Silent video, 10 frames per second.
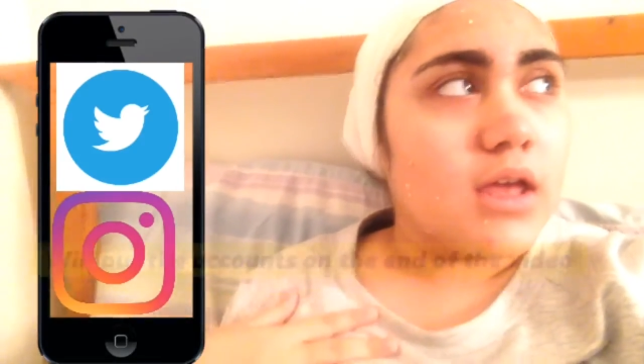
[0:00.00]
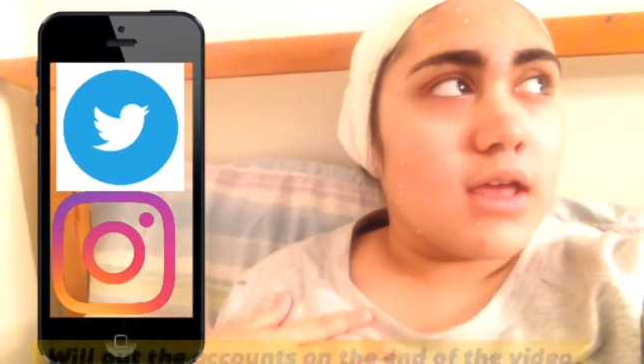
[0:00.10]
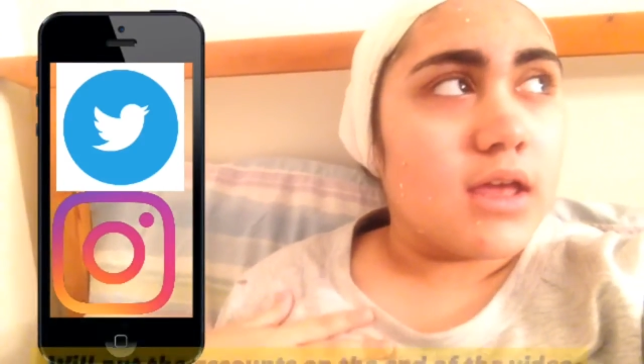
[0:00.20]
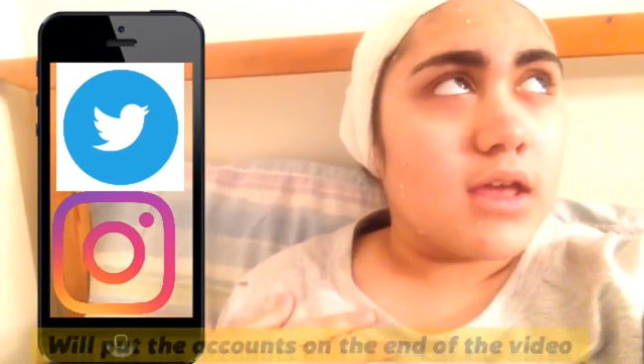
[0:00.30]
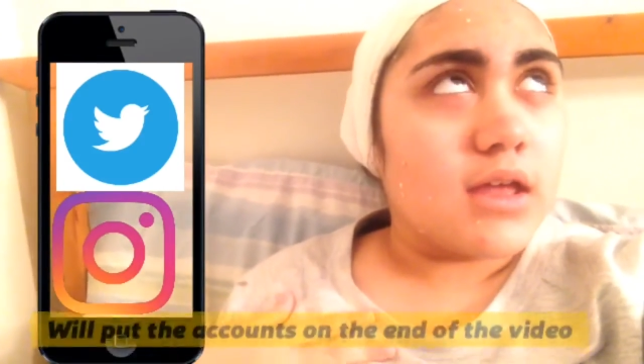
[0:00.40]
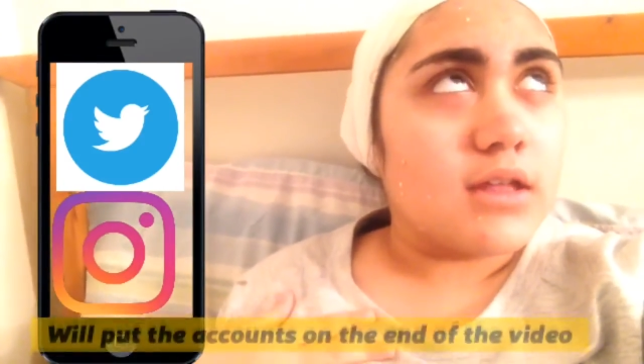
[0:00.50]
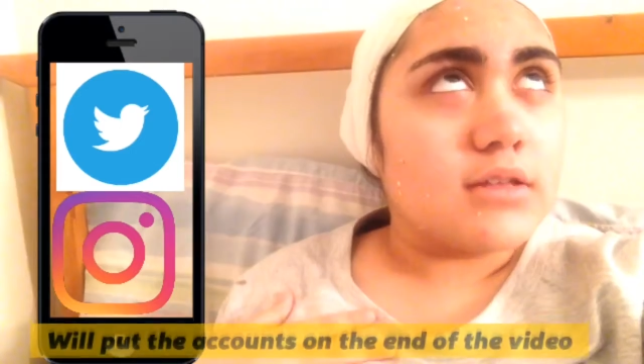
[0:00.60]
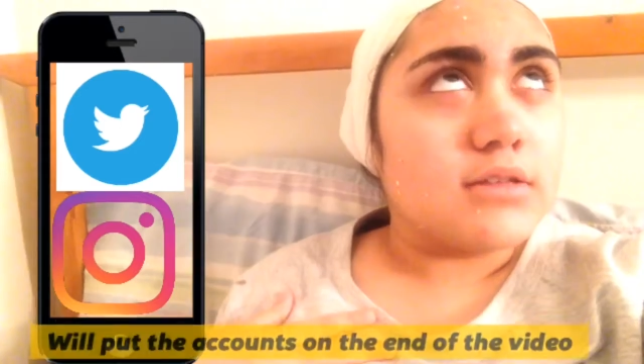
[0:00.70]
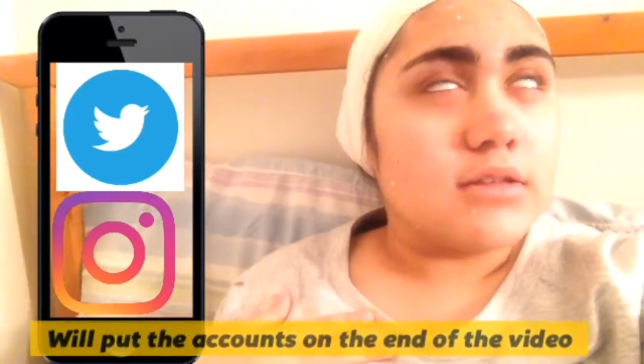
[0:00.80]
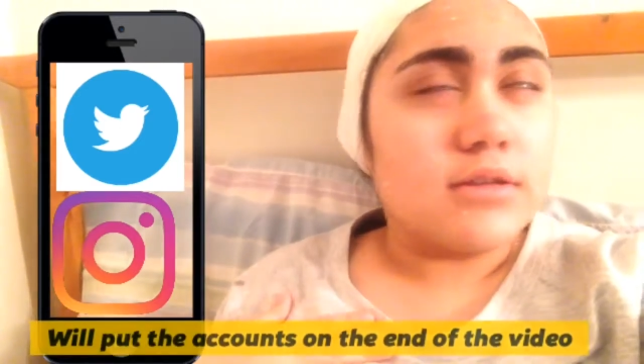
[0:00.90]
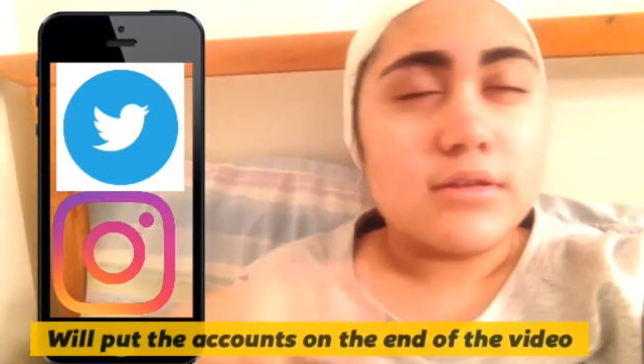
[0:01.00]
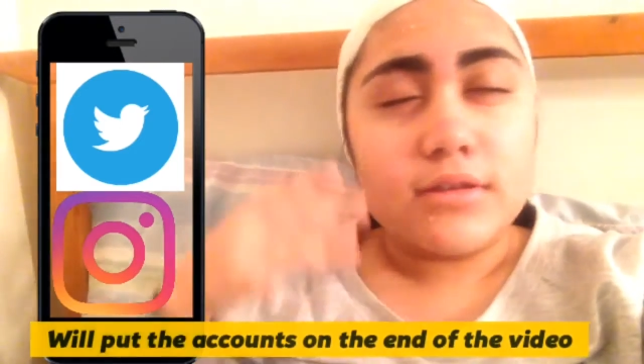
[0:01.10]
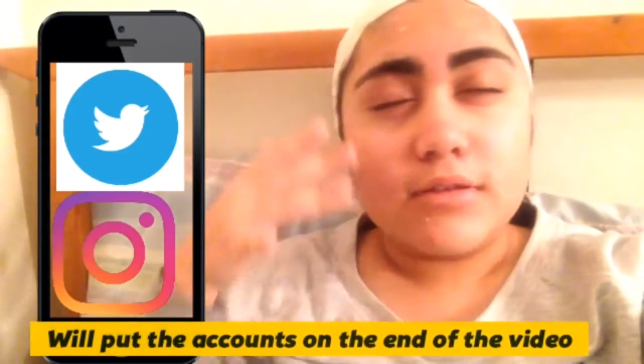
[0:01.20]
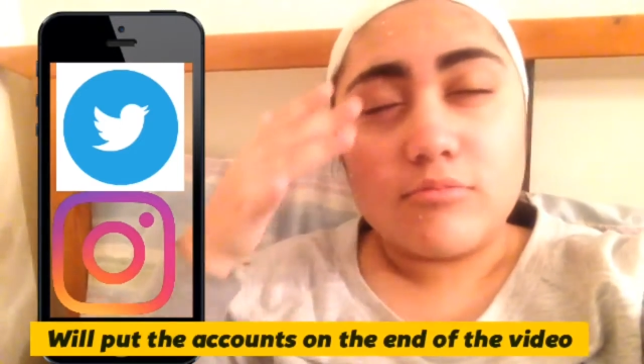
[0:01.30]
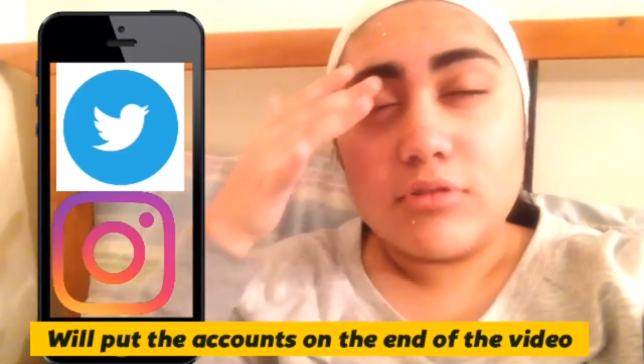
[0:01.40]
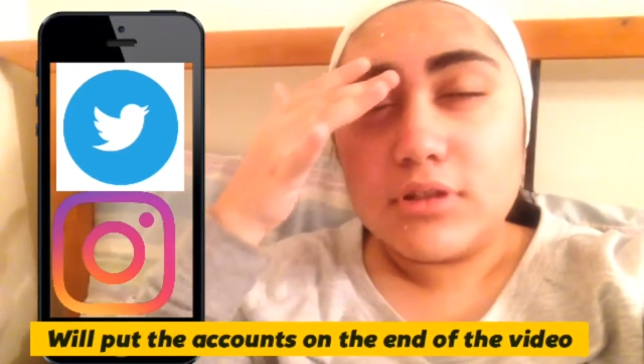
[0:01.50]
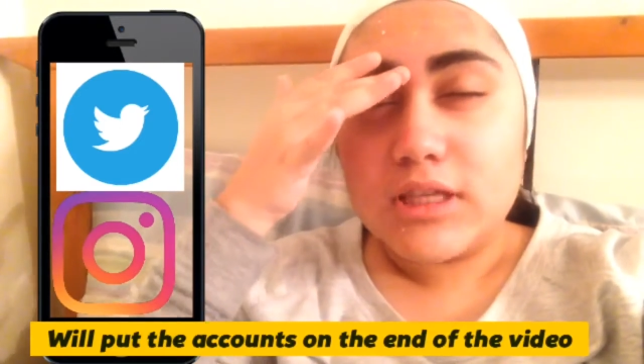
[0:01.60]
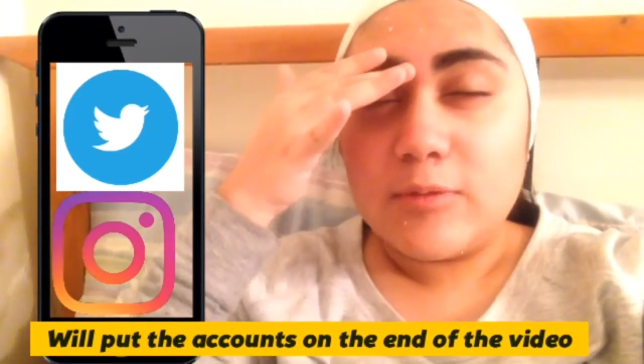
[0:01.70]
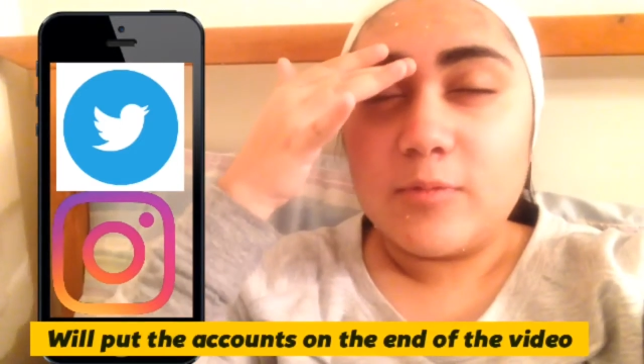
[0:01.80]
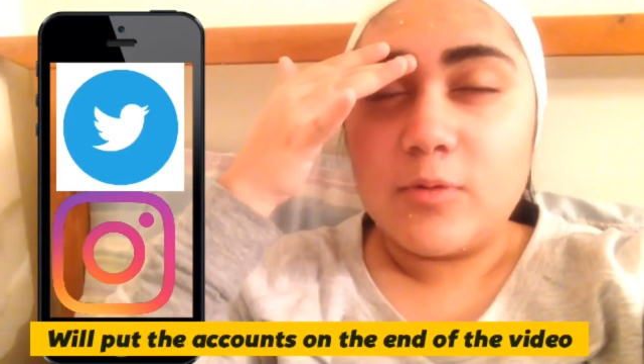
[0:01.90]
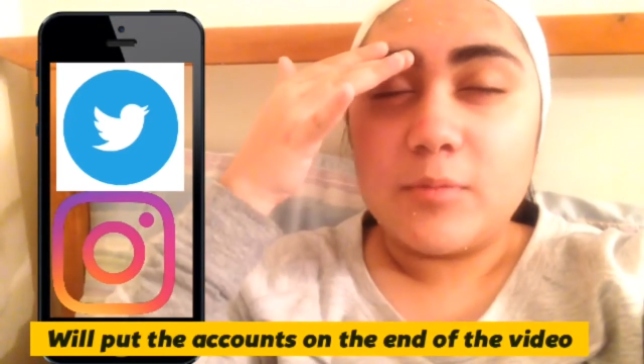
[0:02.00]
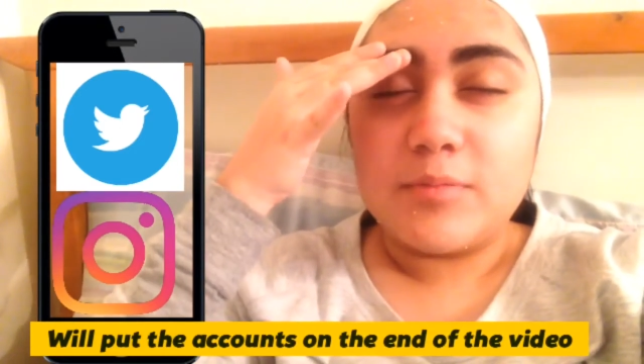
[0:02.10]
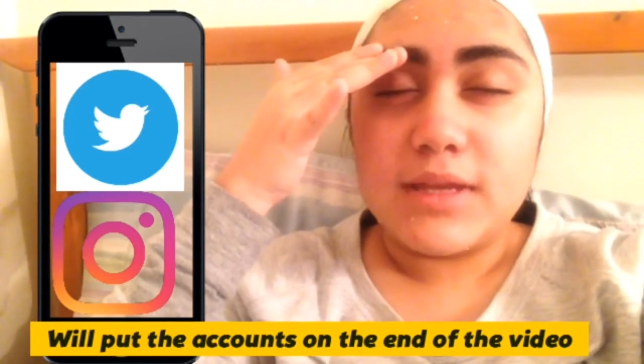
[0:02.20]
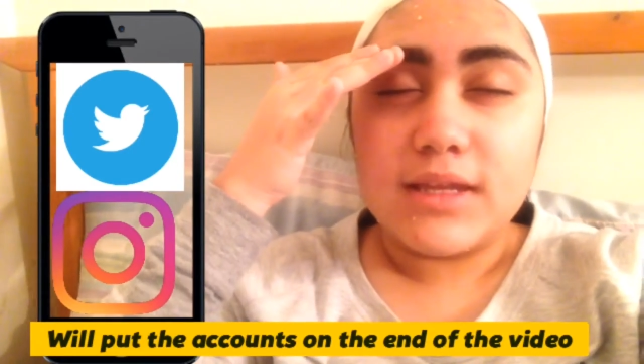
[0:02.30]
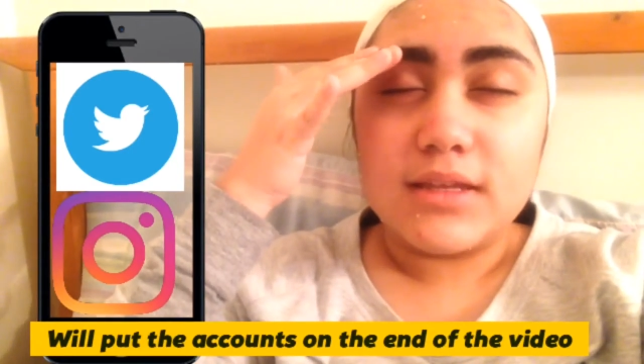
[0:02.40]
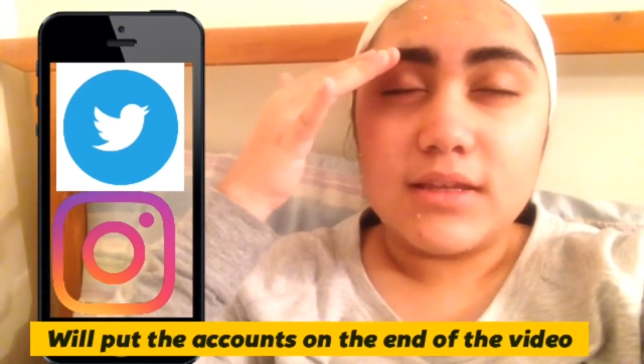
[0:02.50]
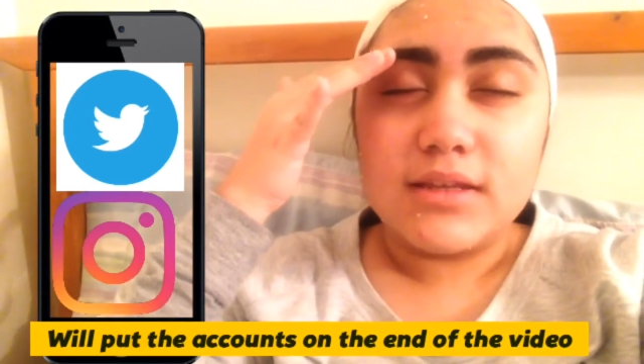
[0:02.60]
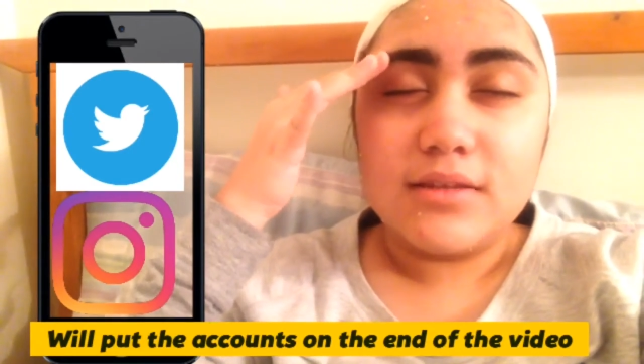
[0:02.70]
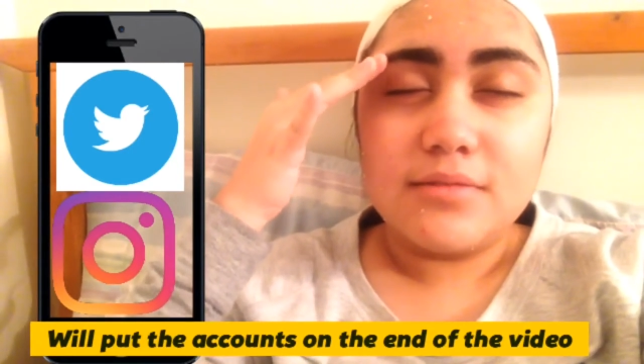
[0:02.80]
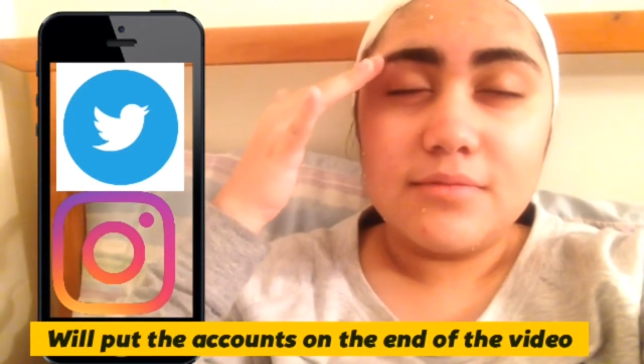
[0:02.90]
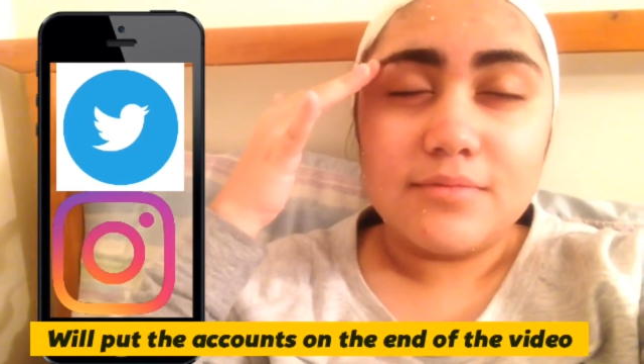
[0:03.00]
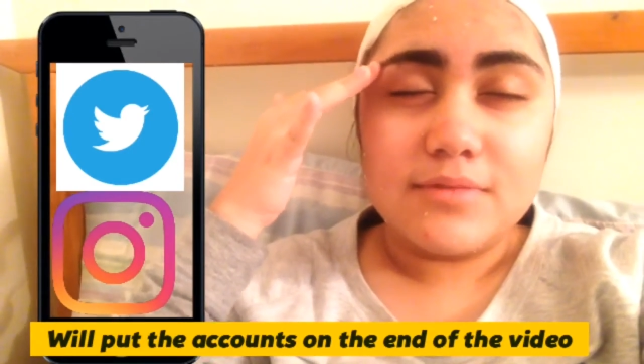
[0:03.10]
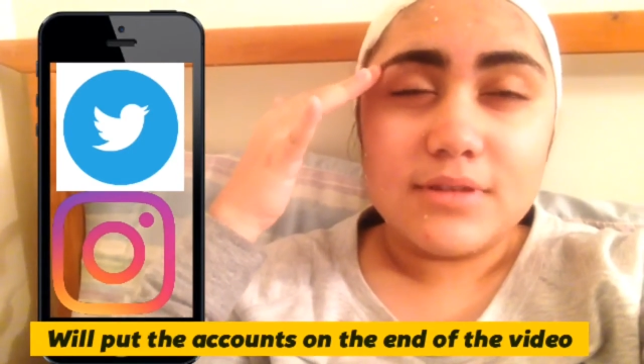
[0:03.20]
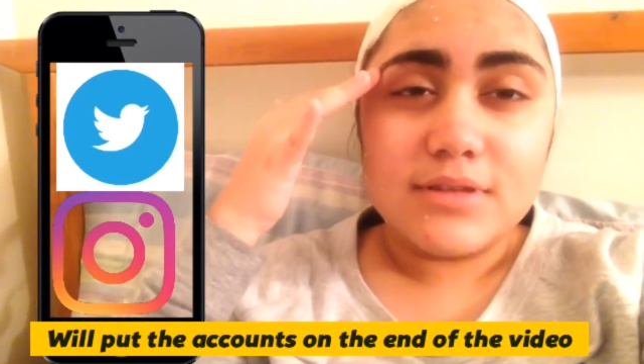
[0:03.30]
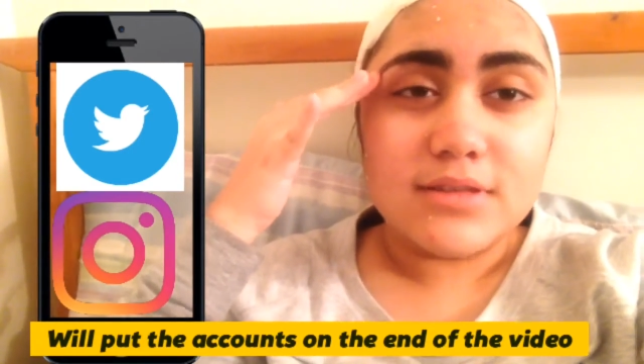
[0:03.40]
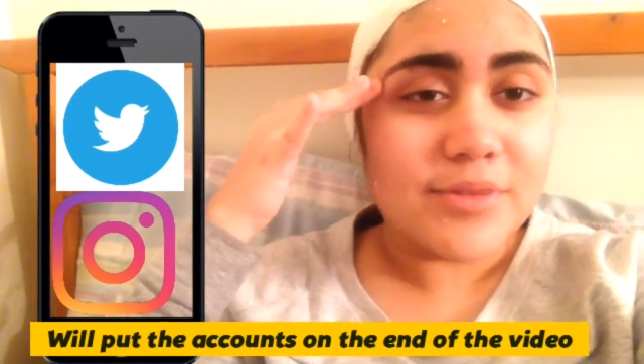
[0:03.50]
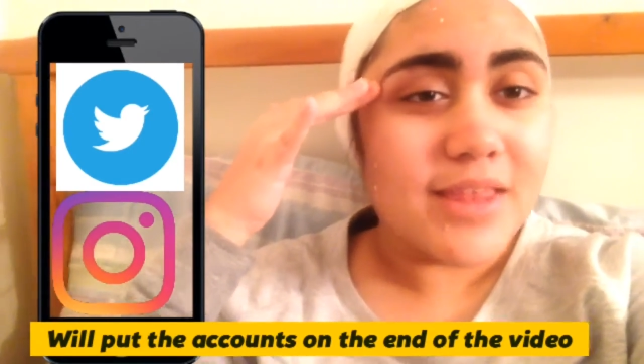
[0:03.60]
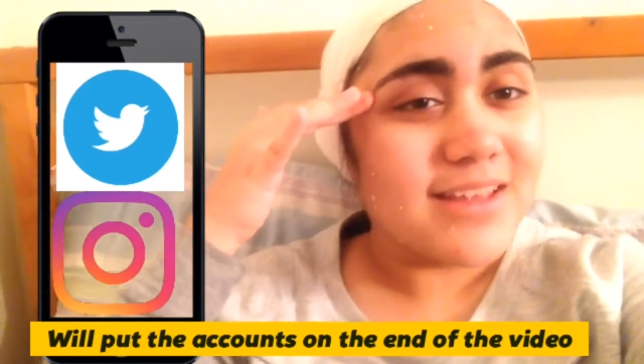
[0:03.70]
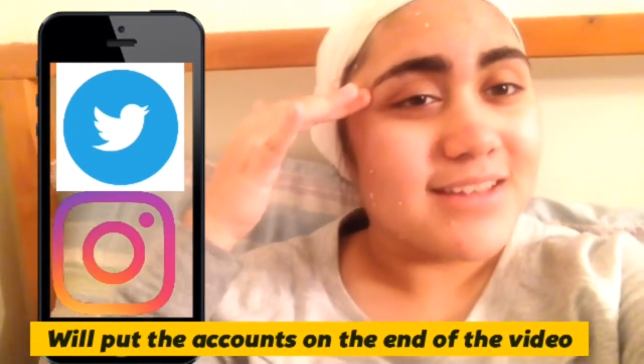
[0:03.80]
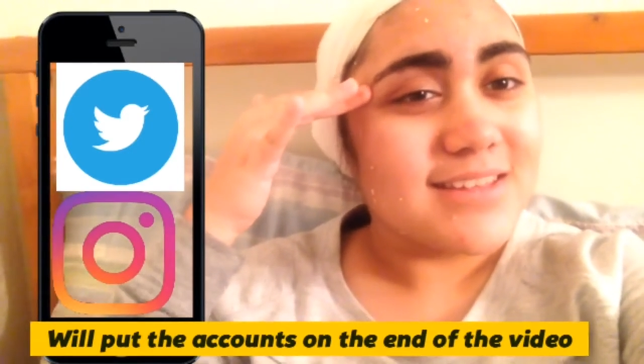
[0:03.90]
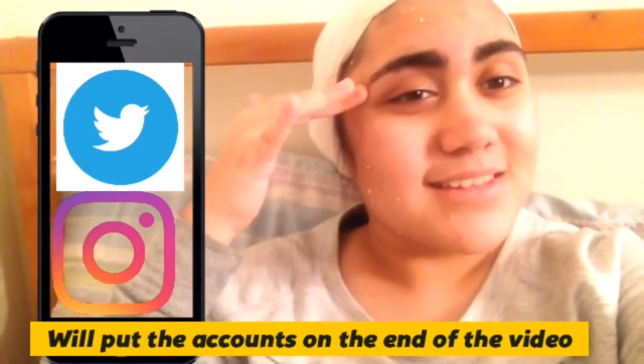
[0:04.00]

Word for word: And we'll keep you updated. So thanks.